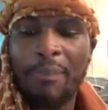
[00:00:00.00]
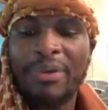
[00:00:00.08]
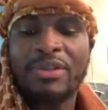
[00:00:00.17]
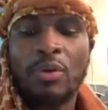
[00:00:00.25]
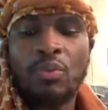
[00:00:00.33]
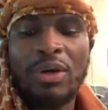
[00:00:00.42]

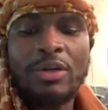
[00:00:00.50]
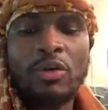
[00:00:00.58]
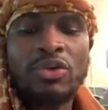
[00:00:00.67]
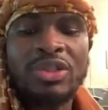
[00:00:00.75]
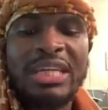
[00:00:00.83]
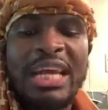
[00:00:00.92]
But the one
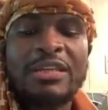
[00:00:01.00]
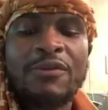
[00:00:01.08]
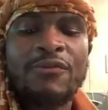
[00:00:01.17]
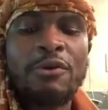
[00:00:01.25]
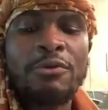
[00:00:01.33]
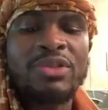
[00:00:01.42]
who
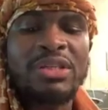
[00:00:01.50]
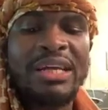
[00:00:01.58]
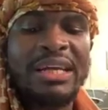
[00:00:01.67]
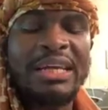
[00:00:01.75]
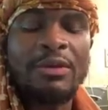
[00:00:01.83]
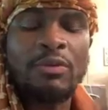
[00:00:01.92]
stands firm to
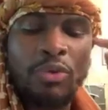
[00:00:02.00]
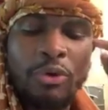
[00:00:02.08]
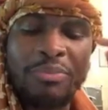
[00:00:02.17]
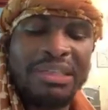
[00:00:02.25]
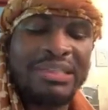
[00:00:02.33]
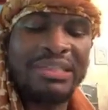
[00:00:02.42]
the end
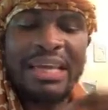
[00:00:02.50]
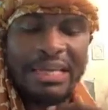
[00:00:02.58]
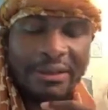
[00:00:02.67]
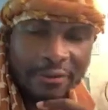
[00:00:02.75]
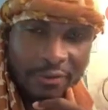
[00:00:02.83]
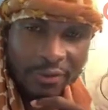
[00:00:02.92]
will be
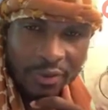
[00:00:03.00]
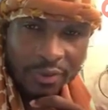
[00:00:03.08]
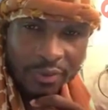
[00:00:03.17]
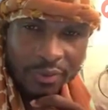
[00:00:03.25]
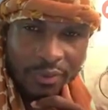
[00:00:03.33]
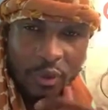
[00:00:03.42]
saved.
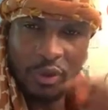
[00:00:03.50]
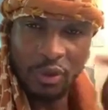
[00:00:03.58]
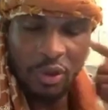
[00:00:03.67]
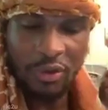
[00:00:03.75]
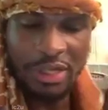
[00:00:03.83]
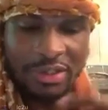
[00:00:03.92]

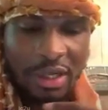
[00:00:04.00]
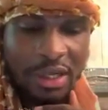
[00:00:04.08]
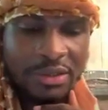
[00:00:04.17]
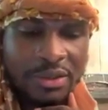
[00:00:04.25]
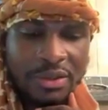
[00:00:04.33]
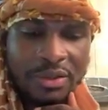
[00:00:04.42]
This is the Christ
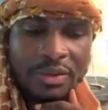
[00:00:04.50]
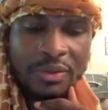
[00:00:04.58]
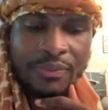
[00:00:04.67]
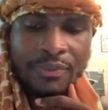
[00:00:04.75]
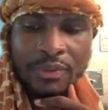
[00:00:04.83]
consciousness.